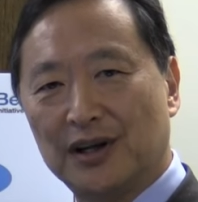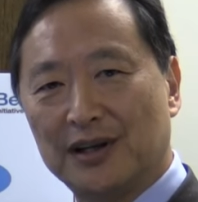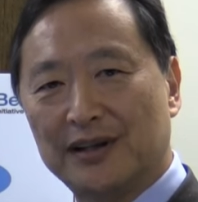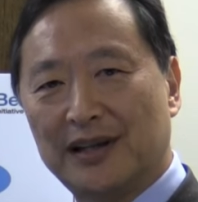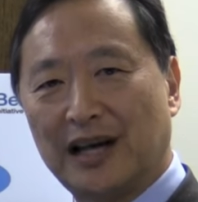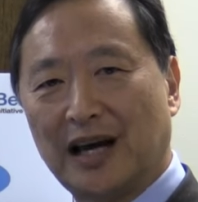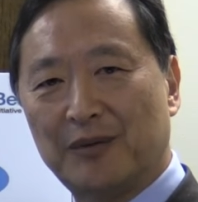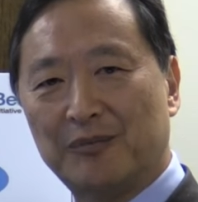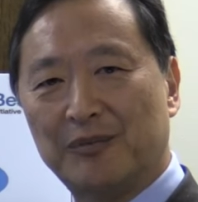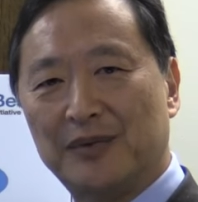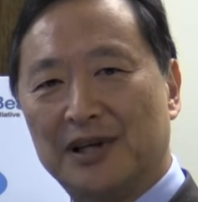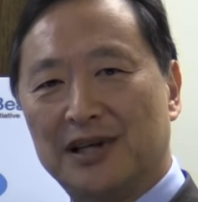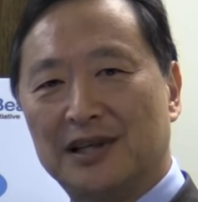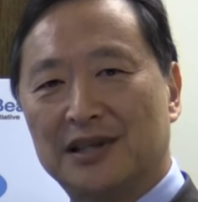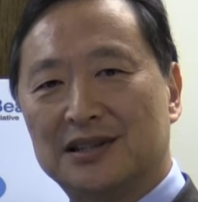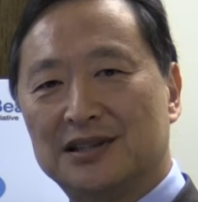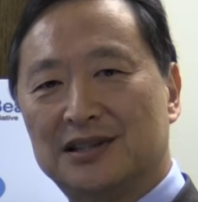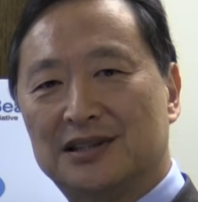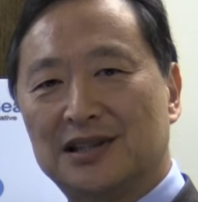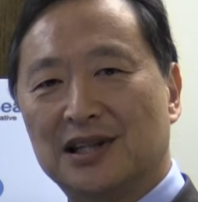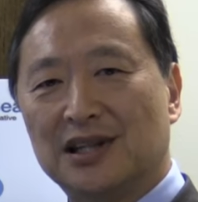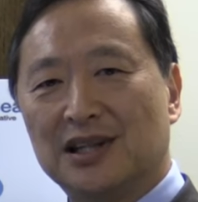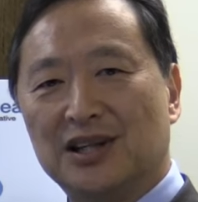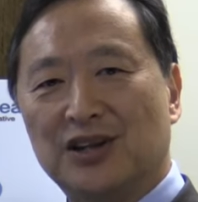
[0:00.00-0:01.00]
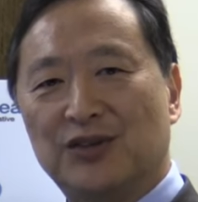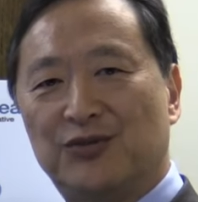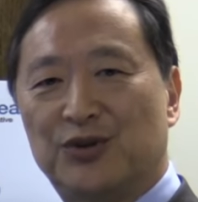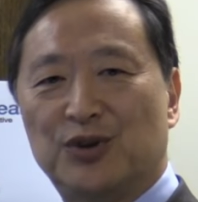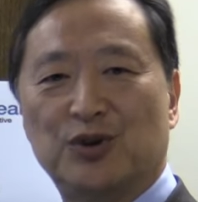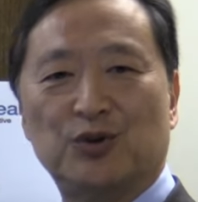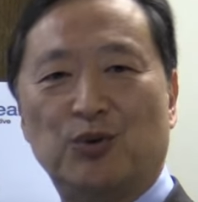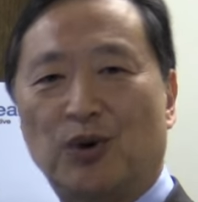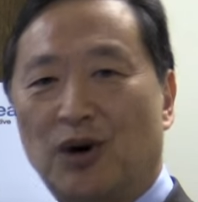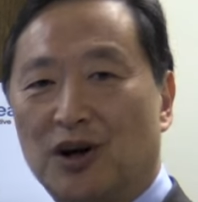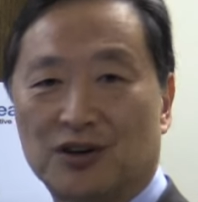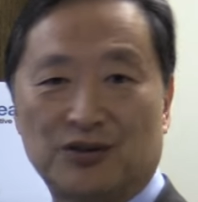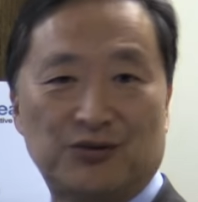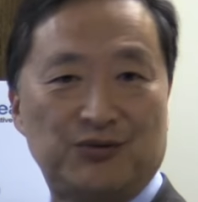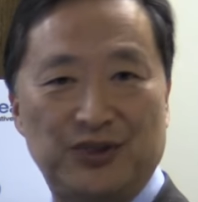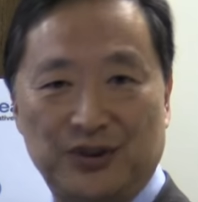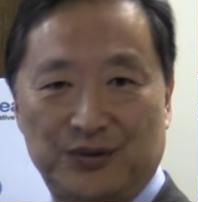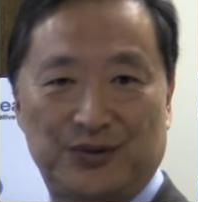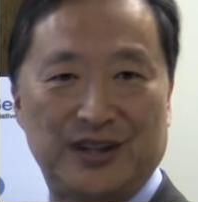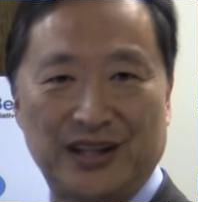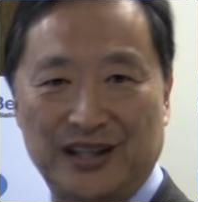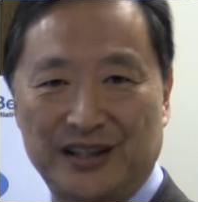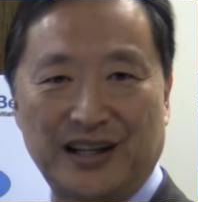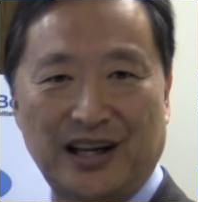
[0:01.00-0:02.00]
That means if you want
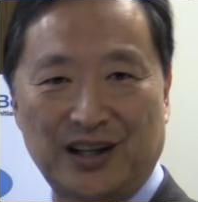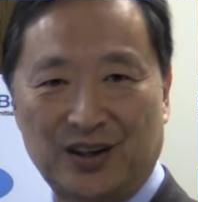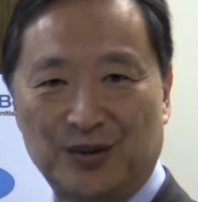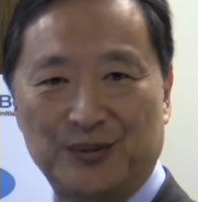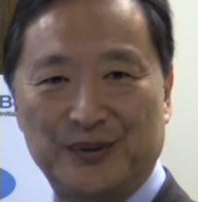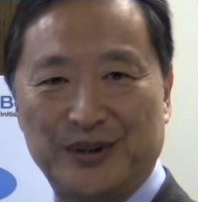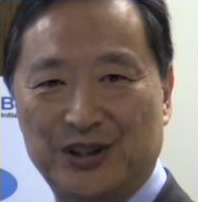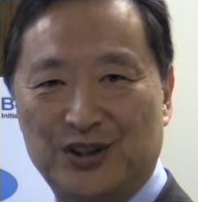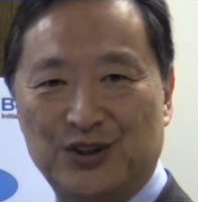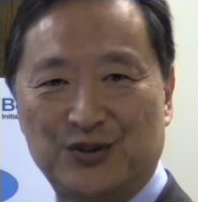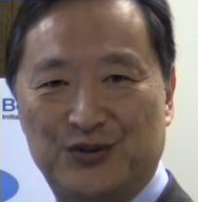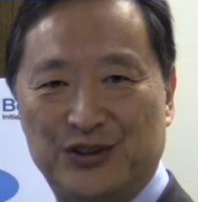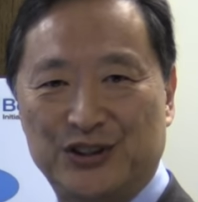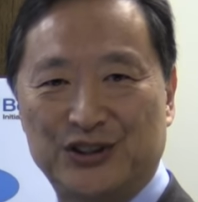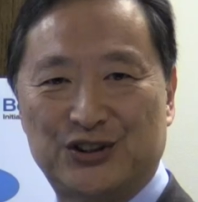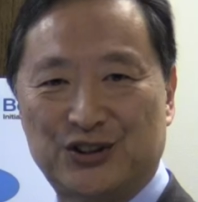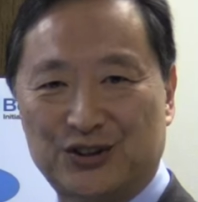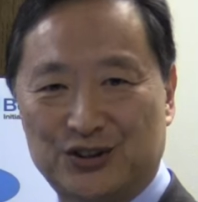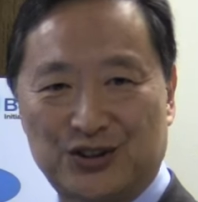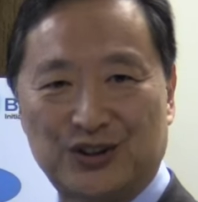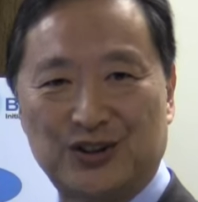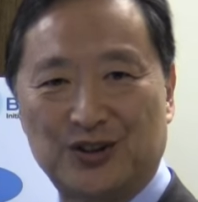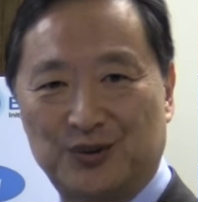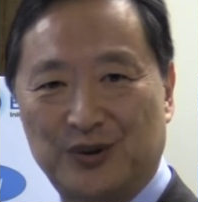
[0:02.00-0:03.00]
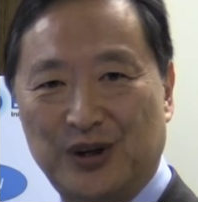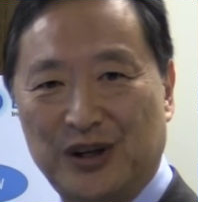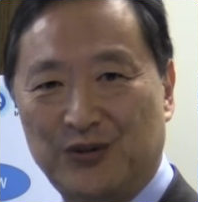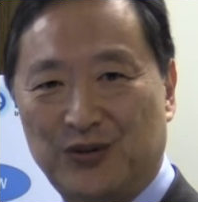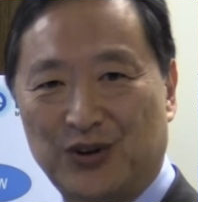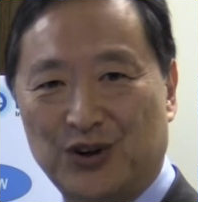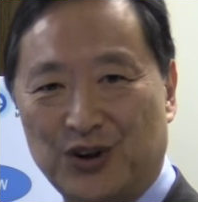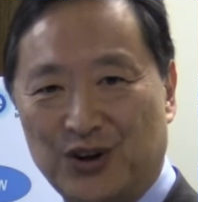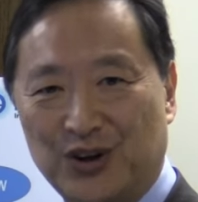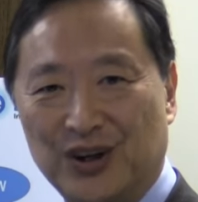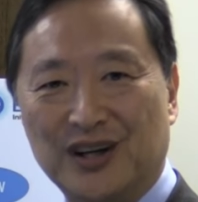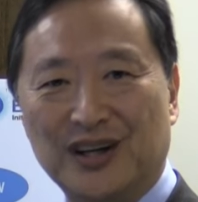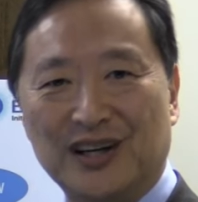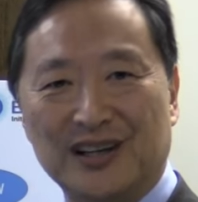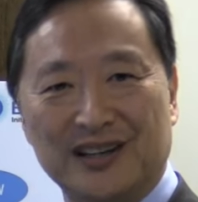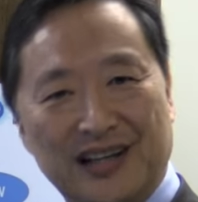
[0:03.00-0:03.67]
15 nanometer features on the wafer,